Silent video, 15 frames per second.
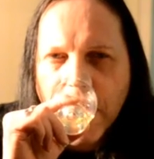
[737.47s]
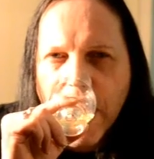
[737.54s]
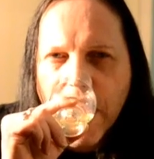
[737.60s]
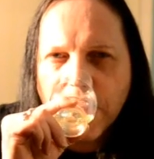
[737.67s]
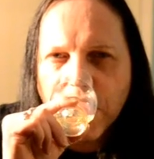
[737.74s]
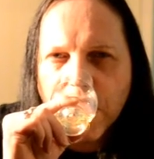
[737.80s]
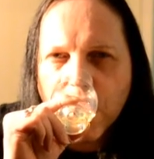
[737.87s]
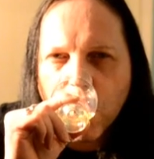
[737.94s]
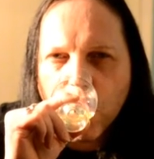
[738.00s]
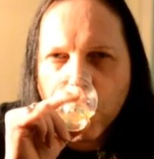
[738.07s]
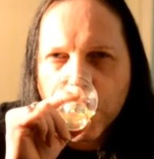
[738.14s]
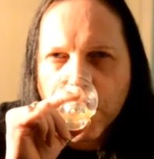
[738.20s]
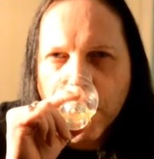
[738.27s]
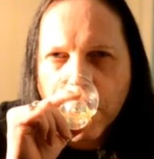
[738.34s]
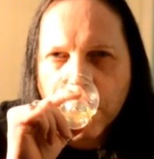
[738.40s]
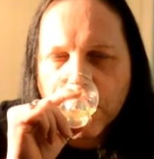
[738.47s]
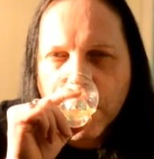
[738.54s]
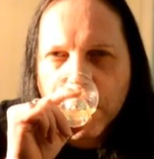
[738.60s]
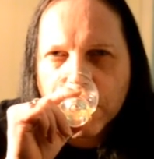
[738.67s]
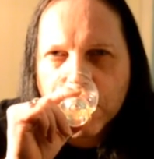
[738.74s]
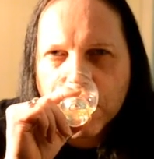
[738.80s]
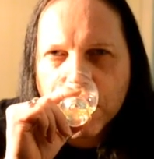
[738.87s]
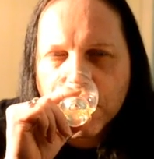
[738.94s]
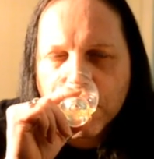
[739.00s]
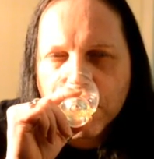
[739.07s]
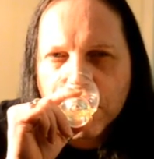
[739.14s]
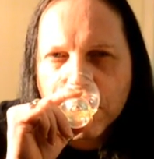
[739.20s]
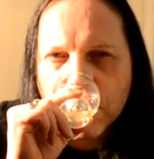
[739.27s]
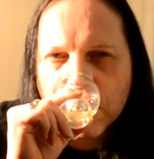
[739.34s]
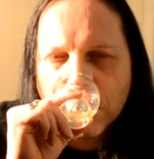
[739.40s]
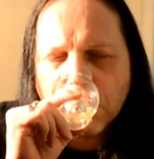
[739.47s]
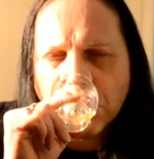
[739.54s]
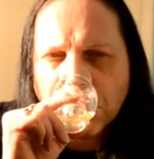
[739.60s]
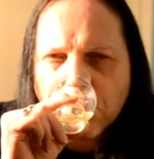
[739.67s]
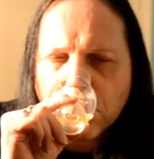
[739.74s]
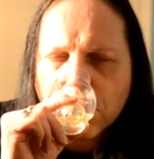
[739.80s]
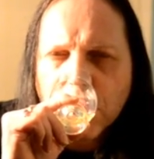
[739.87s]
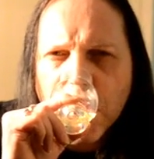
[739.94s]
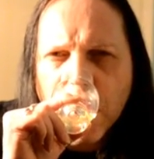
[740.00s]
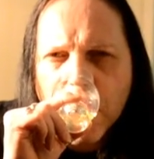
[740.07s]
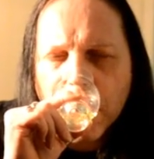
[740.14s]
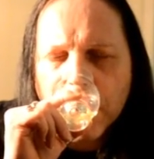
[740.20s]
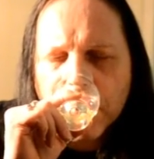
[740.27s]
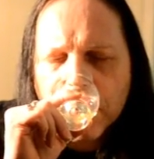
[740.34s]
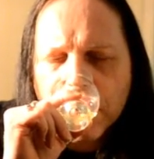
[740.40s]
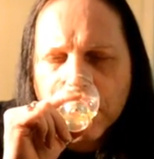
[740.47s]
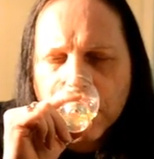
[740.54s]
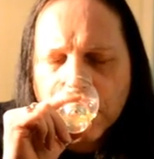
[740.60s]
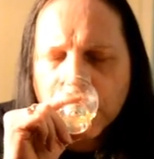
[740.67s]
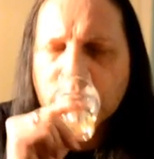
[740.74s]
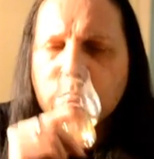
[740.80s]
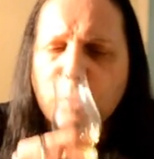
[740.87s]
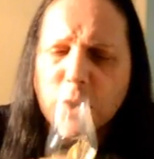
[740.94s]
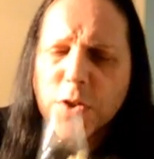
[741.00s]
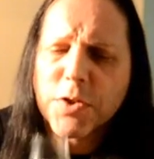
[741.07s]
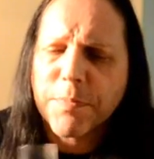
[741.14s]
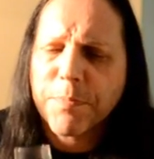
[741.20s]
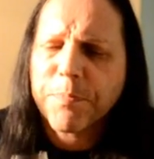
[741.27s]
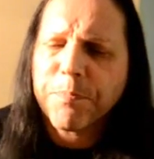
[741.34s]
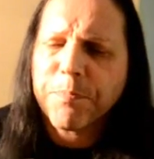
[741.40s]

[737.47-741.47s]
heavier wood note. Yeah, nice.